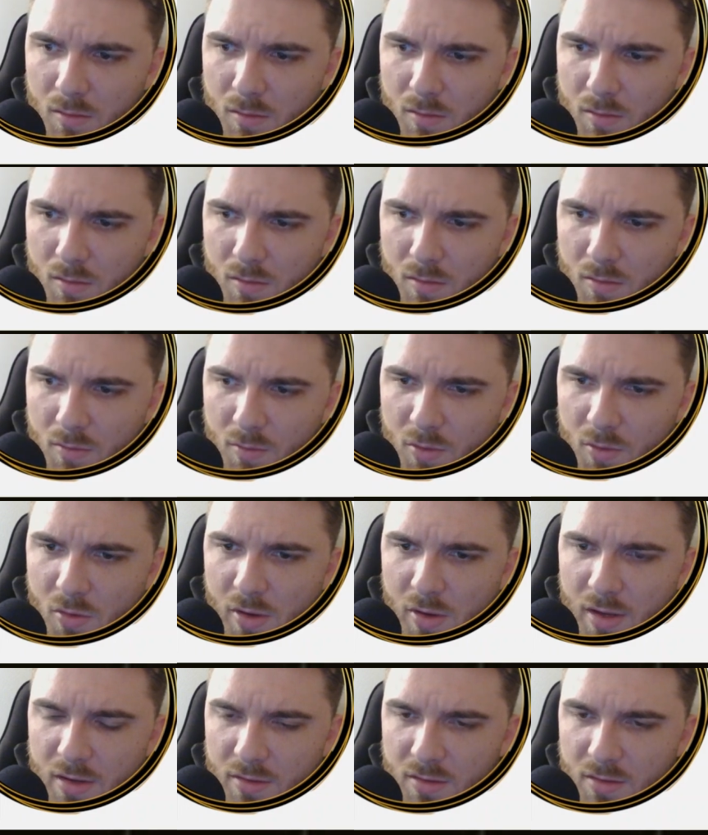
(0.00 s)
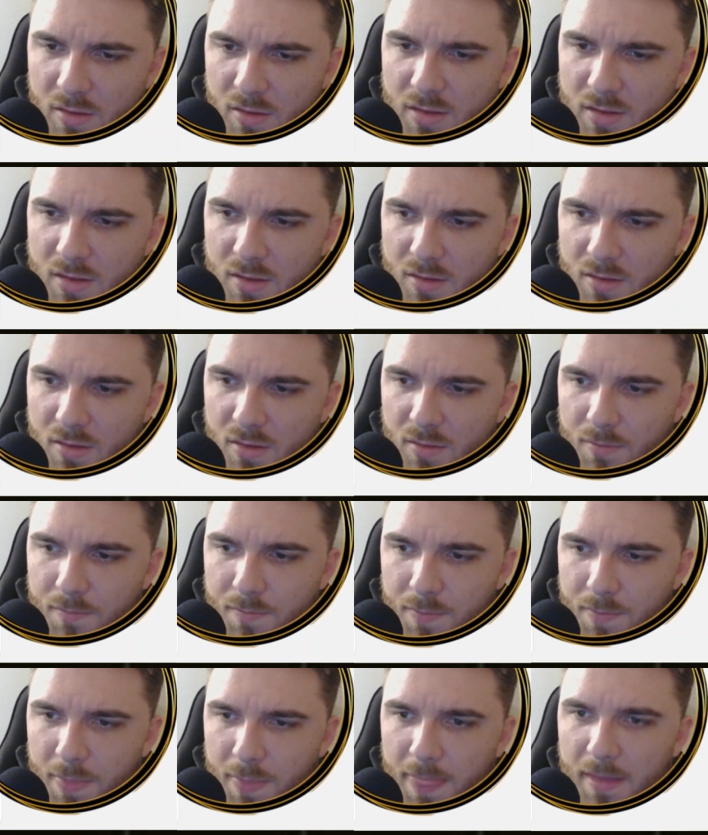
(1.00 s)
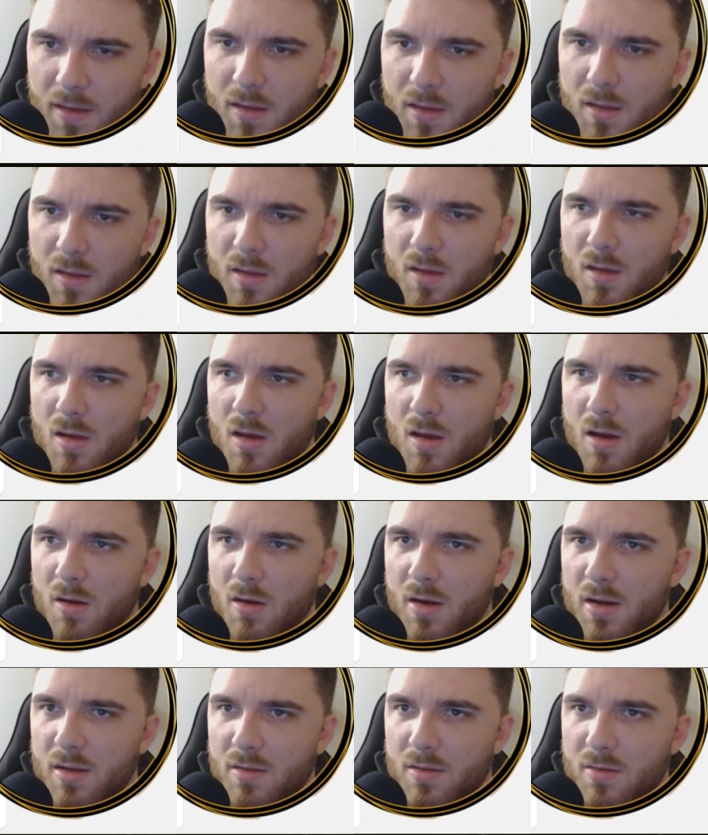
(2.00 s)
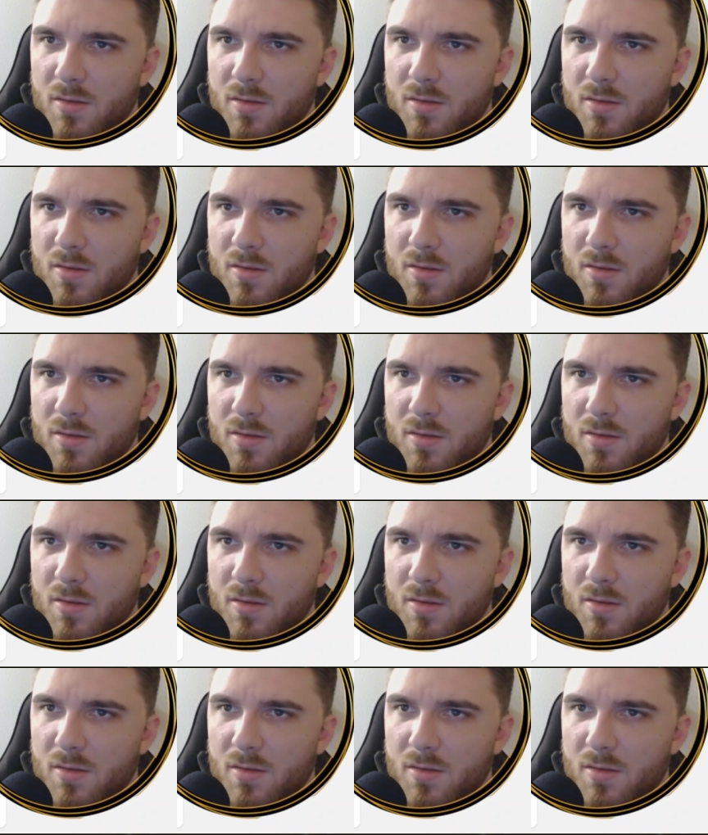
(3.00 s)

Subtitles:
So I'm gonna go ahead and delete this. All right, so